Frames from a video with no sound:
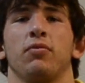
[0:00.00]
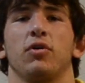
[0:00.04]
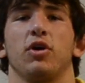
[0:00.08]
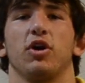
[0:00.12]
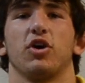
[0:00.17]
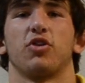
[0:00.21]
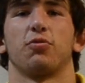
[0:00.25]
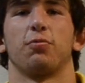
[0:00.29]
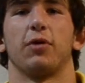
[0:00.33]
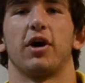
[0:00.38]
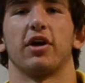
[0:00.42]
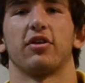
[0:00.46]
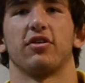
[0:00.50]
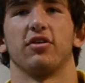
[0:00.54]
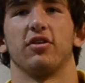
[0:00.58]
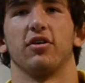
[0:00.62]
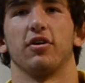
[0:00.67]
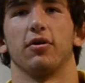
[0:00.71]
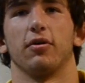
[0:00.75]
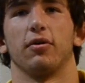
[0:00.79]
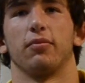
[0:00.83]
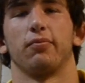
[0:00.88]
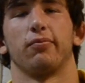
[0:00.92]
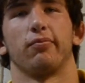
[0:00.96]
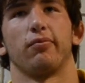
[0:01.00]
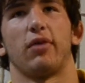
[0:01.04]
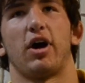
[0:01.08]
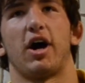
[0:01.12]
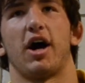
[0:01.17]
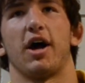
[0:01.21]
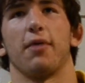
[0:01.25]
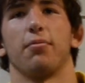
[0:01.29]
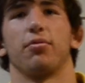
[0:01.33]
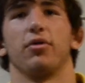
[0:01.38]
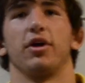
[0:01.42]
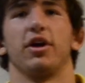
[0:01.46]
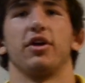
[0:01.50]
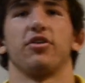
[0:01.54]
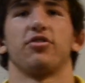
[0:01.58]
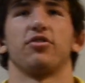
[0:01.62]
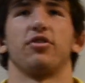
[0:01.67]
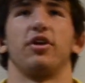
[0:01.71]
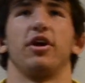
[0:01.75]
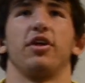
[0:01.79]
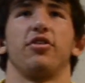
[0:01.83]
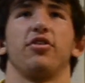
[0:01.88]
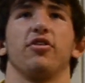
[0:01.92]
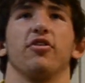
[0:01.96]
expecting a high place
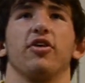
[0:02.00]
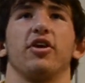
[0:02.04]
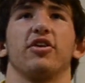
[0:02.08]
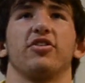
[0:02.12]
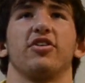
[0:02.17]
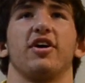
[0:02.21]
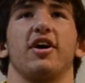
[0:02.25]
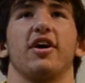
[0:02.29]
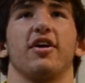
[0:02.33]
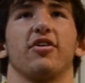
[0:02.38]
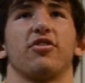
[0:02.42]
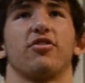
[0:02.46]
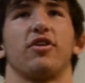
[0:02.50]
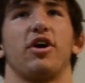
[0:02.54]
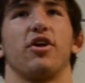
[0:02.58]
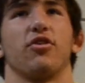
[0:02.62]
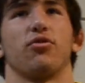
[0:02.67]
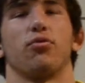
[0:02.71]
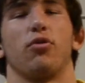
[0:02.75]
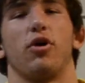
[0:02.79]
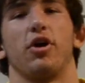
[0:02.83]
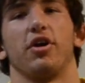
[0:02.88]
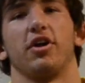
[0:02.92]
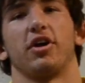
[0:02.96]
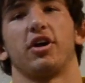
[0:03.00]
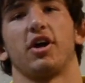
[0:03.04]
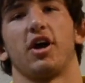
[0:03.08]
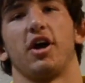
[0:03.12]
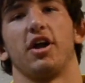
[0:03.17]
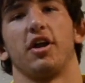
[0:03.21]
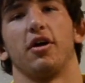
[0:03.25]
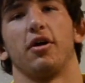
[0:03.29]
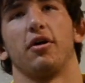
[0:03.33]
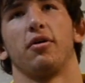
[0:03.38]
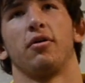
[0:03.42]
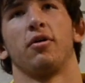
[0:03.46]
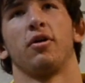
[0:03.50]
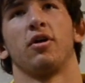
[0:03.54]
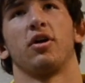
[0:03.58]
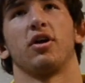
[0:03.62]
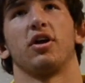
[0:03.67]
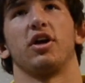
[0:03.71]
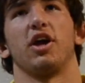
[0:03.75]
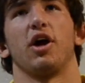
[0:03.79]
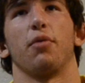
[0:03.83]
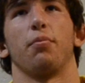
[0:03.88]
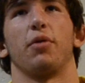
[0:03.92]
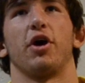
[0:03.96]
or anything like that, so I just wanted to kind of
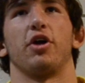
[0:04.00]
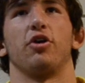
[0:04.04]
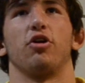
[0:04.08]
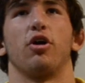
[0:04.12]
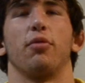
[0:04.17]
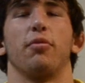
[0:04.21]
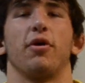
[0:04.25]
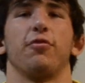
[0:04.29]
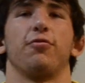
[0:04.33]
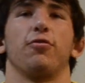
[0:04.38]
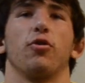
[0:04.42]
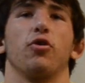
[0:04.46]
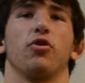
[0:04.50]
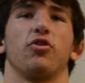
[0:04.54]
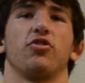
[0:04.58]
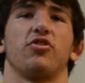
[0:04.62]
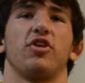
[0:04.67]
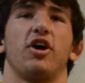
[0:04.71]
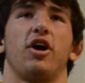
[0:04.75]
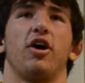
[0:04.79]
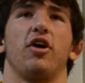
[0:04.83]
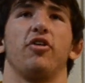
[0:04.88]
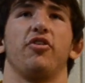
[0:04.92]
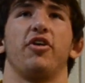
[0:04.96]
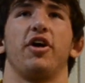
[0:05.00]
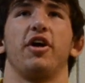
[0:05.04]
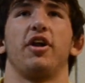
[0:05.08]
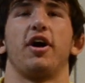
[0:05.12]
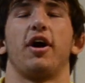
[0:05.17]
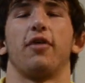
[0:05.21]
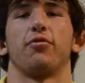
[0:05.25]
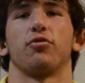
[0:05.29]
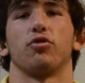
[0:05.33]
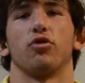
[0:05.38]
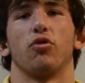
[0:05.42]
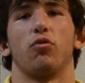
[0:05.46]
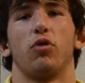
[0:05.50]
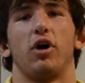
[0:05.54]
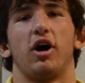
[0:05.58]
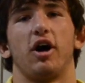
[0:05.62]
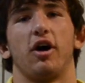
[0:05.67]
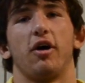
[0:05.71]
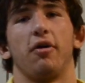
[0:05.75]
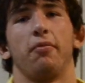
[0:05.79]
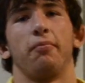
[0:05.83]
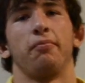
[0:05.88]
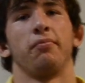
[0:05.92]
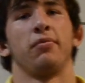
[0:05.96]
get better on my folk style, and then after a
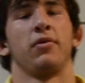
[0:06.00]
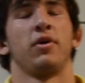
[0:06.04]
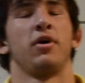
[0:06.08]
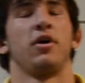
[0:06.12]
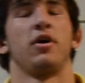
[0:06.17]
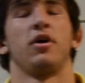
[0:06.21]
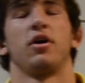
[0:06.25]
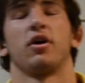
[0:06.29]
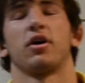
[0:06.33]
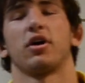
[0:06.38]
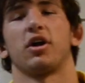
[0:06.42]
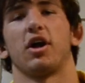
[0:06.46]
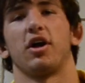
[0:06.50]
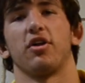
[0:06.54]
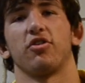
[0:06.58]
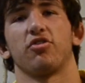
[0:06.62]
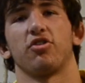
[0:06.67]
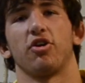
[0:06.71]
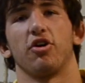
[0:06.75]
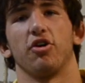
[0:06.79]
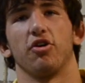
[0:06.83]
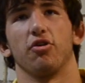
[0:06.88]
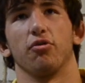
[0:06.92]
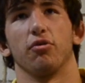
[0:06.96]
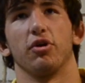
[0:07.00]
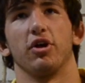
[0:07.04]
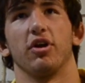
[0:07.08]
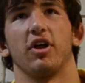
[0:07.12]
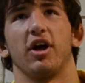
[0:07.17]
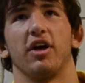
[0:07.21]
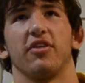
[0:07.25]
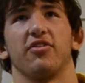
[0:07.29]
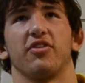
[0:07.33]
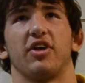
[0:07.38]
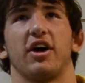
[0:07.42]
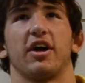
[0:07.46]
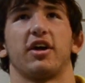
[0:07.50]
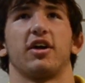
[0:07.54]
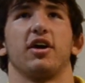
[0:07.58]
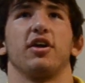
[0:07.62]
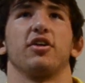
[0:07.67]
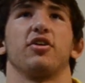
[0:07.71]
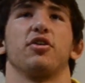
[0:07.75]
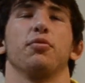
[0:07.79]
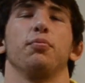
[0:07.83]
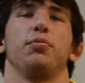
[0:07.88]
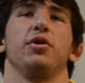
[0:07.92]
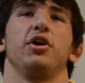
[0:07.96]
while, kind of started to realize that I
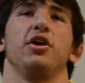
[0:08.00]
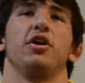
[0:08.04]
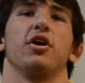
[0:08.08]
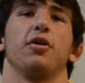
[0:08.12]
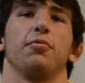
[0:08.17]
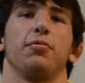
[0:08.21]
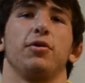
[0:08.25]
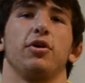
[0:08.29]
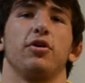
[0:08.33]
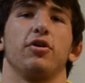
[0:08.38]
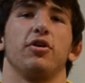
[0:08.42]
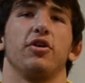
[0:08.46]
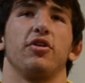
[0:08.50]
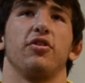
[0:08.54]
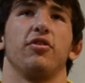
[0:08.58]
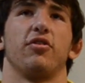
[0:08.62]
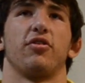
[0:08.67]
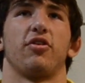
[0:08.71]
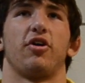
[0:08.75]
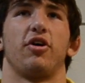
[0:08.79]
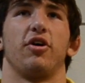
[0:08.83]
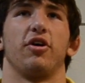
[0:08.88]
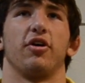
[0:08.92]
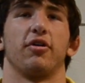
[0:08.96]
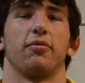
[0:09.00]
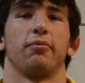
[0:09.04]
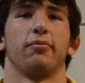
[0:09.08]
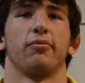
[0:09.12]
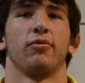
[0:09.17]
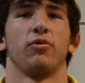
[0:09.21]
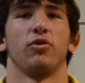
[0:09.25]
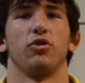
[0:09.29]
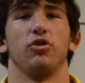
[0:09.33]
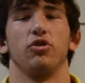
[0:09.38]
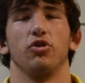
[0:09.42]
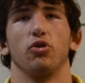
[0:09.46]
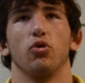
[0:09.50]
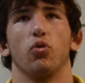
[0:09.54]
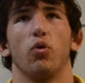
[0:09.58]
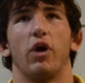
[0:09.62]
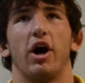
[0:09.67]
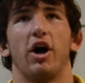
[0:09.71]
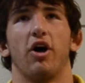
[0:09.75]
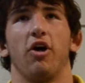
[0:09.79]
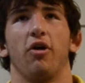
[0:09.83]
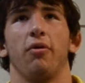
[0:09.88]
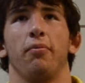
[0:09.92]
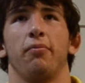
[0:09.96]
can compete up here and started to do
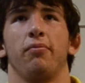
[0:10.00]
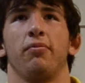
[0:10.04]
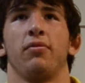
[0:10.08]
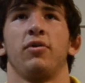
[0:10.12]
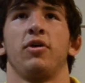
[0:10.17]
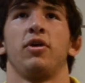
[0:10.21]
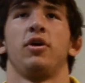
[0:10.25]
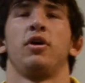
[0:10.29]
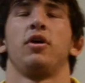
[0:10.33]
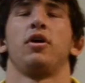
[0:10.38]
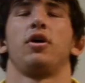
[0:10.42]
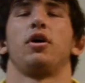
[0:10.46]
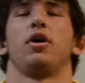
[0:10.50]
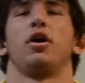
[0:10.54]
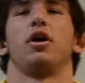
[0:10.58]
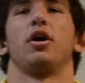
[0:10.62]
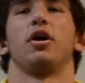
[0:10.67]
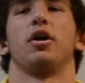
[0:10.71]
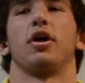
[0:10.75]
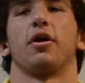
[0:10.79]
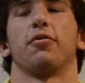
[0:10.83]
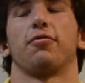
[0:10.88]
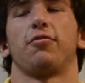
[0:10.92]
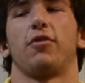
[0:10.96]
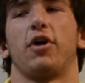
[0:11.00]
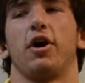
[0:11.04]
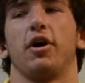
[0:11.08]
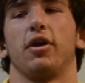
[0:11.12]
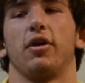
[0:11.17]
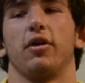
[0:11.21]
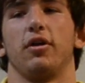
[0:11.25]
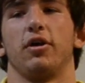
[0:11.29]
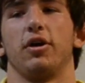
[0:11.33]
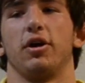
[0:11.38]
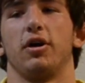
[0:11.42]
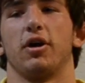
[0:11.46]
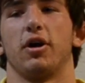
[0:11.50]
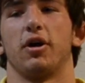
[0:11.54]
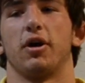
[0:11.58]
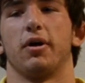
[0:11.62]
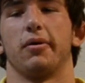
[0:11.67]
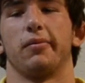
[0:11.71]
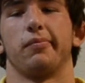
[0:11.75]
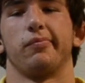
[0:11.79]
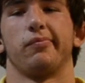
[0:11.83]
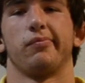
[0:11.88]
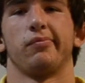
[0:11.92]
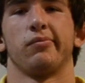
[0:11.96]
well, and I finally
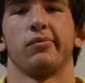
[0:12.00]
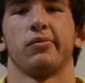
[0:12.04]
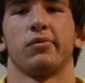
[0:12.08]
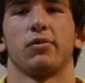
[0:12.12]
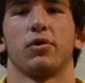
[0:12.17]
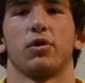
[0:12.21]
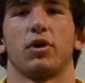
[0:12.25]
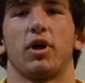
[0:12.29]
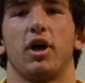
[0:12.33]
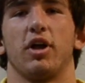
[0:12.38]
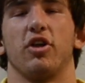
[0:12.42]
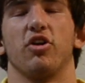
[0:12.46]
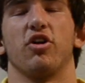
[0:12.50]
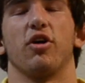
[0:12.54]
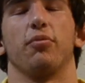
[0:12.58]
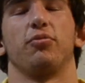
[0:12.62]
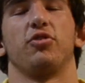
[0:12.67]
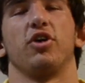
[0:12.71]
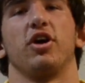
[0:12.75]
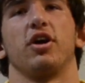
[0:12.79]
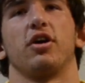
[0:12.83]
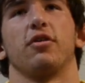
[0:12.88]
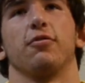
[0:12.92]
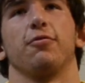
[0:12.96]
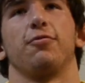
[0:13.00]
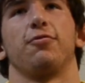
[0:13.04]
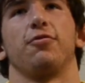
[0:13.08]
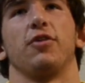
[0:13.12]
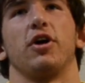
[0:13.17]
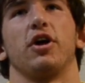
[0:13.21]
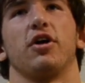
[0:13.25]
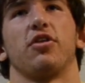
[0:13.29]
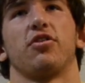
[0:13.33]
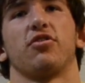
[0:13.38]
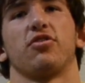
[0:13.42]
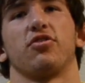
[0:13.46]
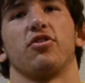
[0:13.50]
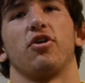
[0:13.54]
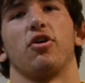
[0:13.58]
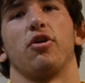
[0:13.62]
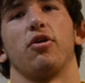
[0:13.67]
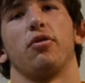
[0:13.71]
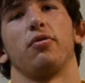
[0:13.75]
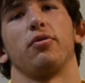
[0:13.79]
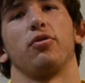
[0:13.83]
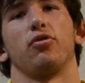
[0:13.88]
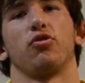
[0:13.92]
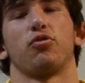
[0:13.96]
ended up taking fifth,
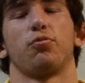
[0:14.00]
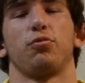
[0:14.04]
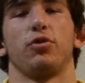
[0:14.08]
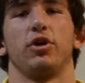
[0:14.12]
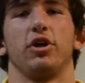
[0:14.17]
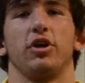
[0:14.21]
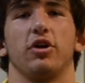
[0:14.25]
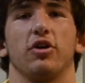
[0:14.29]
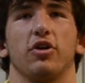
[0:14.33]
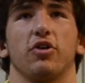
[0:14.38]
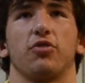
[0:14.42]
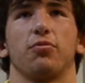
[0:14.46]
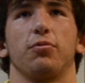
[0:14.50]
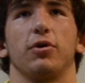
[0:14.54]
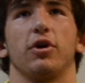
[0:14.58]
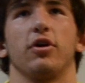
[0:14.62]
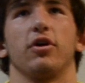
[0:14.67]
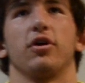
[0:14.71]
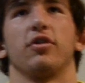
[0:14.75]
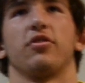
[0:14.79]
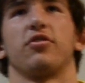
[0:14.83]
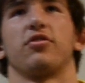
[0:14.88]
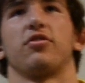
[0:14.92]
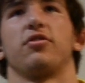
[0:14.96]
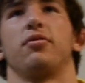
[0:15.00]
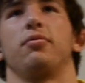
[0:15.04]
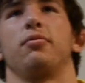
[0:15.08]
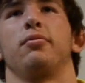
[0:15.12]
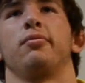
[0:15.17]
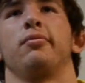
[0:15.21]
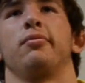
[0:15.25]
so it was a pretty good experience.